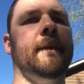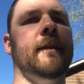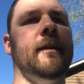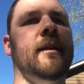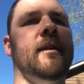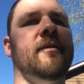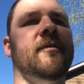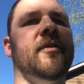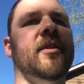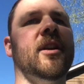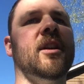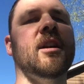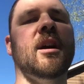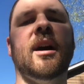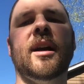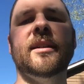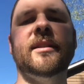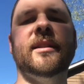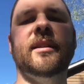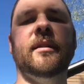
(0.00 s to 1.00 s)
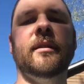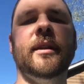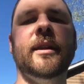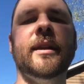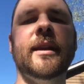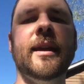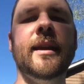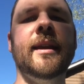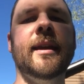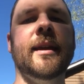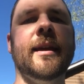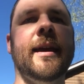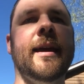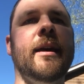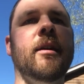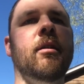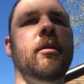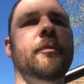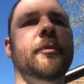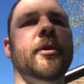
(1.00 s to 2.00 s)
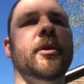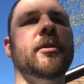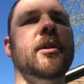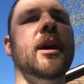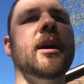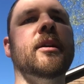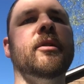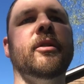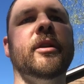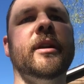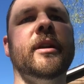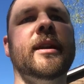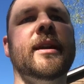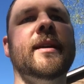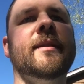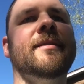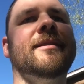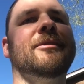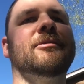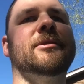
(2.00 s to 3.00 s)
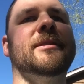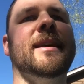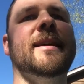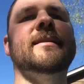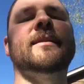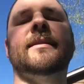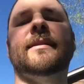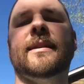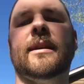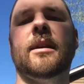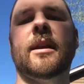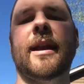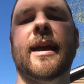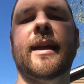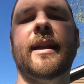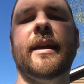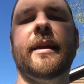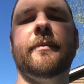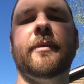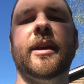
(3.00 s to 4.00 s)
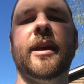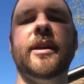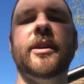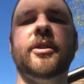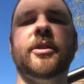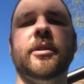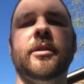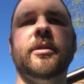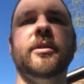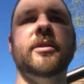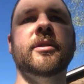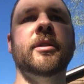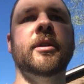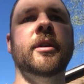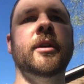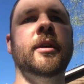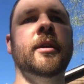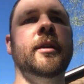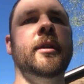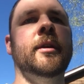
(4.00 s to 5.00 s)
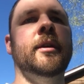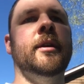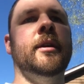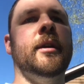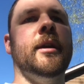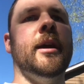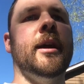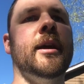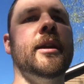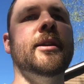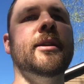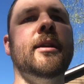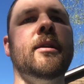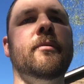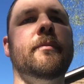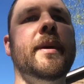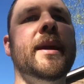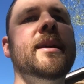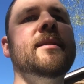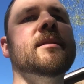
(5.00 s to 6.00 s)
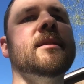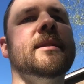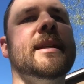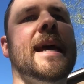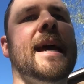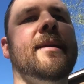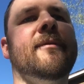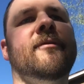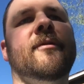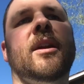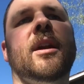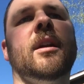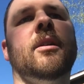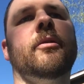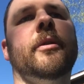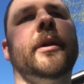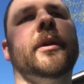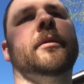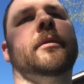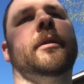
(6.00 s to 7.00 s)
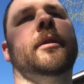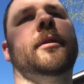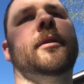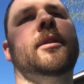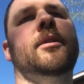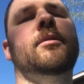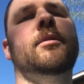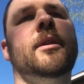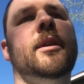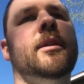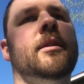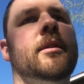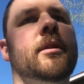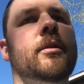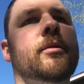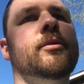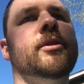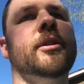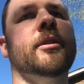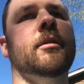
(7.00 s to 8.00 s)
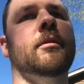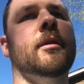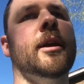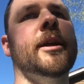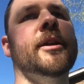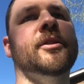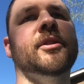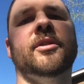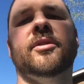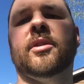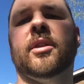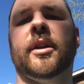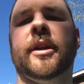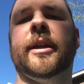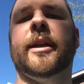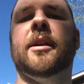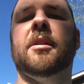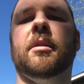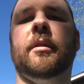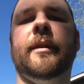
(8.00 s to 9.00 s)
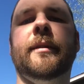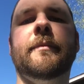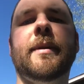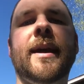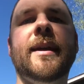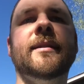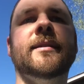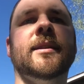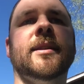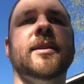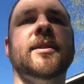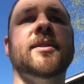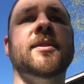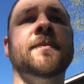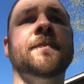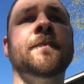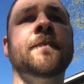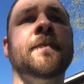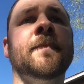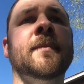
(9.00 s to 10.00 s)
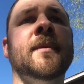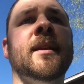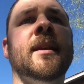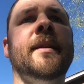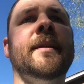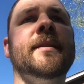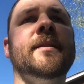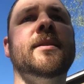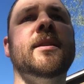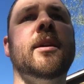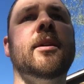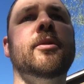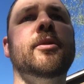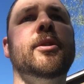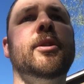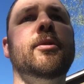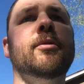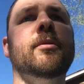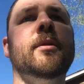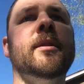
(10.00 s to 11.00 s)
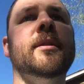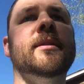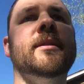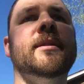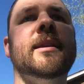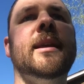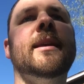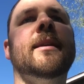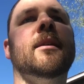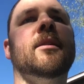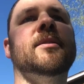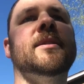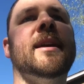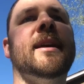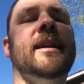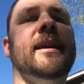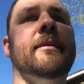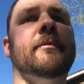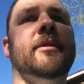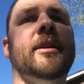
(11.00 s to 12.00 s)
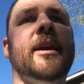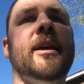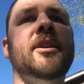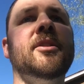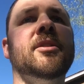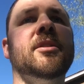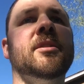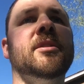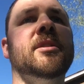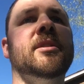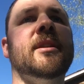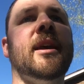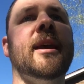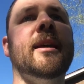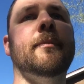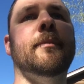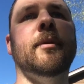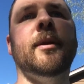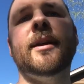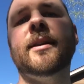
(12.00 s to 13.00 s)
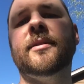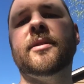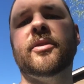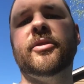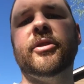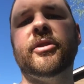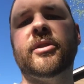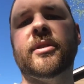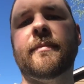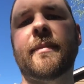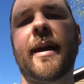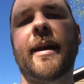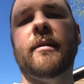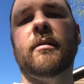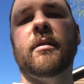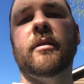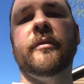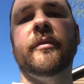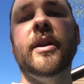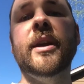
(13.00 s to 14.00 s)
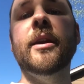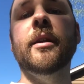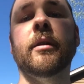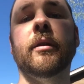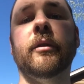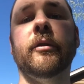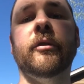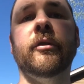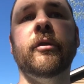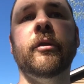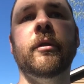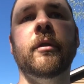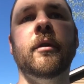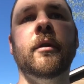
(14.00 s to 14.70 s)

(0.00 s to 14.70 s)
if they're constantly getting help, they're not going to get those necessary adaptations. And bees adapt very quickly. You get new generations on a yearly basis, and so you can see those adaptations take place in just a matter of years,